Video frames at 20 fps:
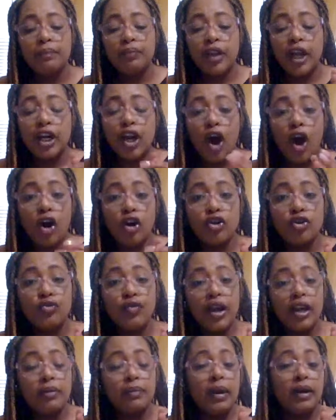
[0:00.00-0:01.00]
And all you
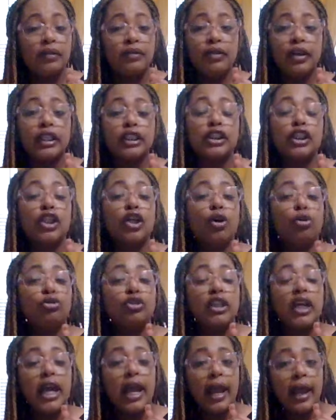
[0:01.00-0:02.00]
fake motherfuckers can go
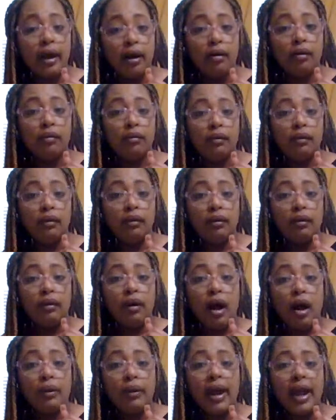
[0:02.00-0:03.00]
to hell,
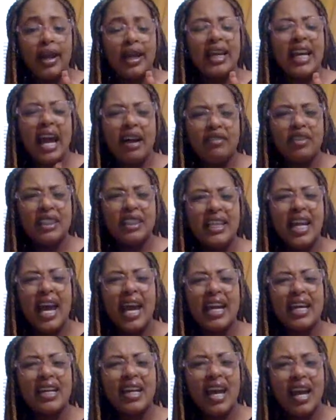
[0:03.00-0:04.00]
okay? And have a good
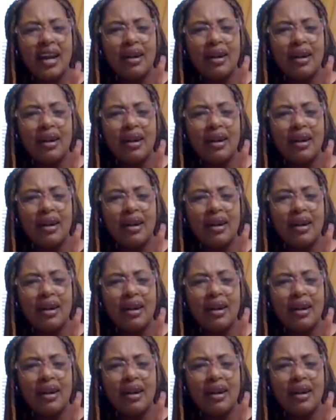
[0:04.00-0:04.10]
day.